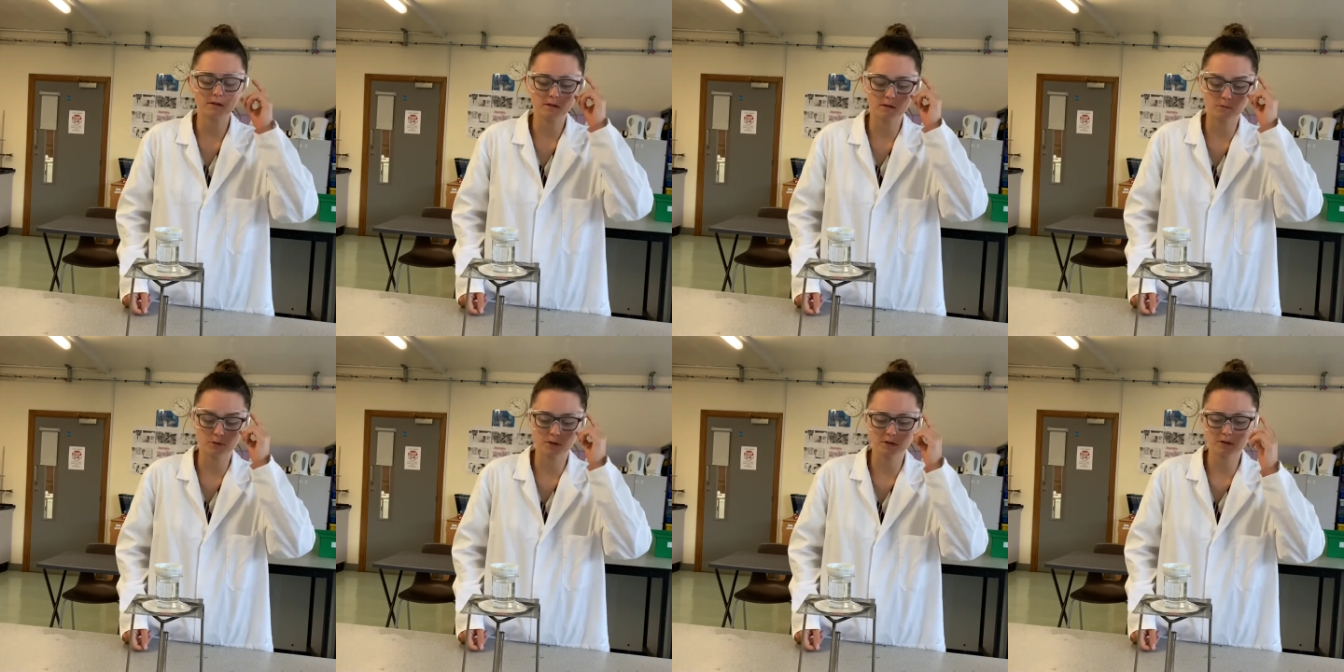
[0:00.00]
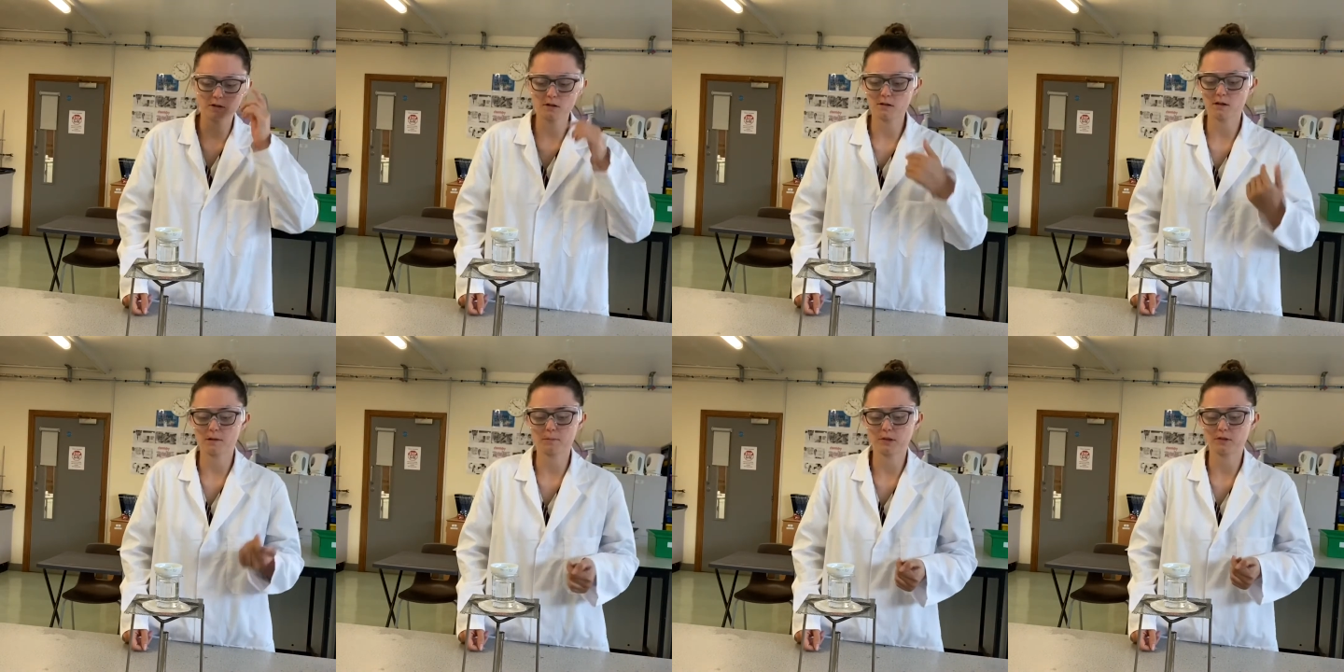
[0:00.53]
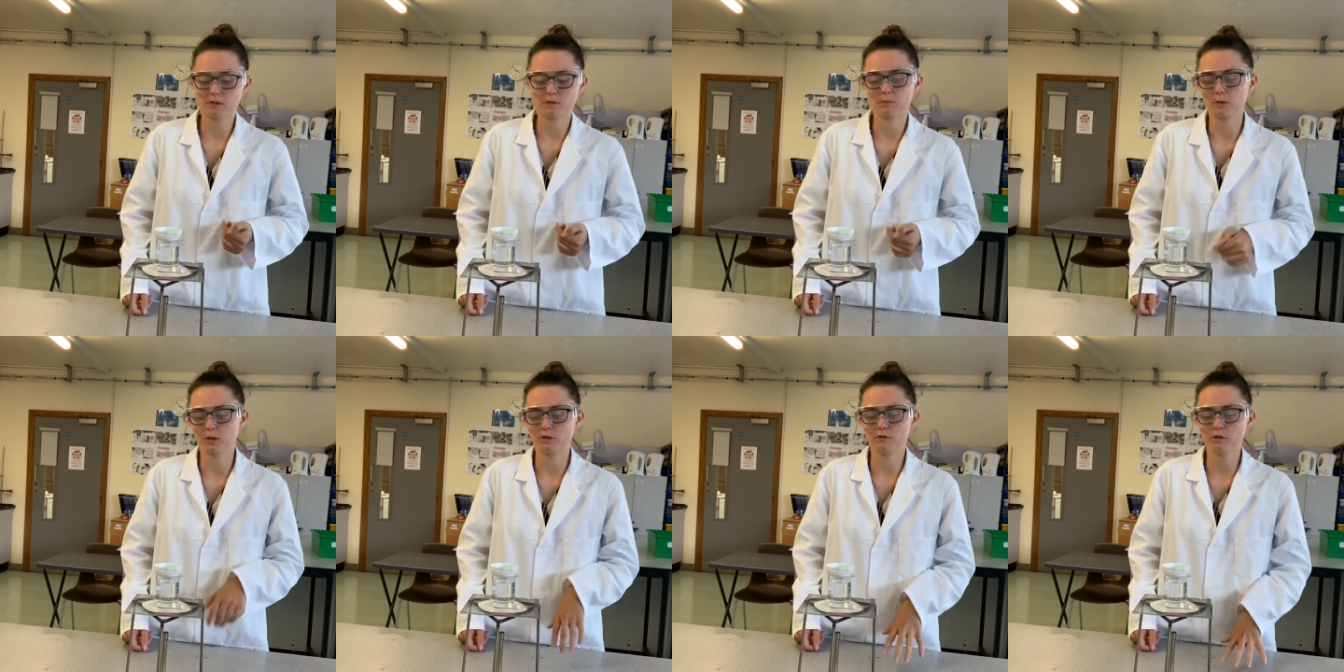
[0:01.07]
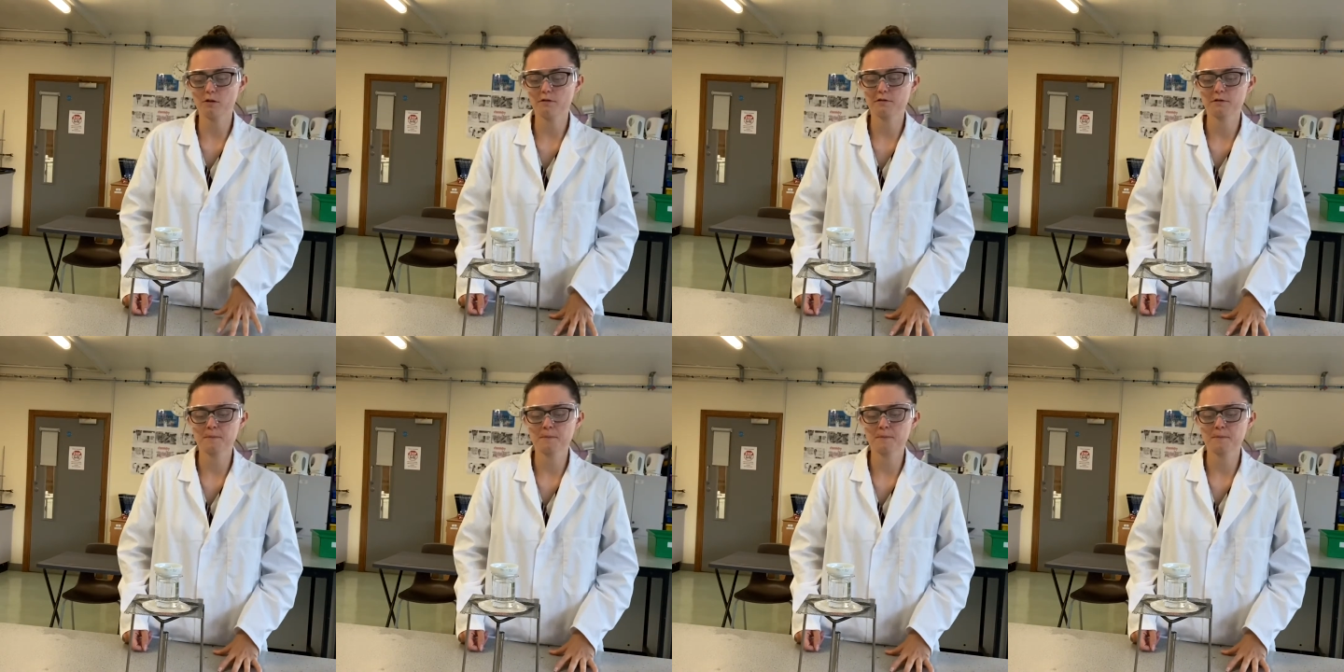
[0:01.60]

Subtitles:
I'm going to turn that Bunsen burner off.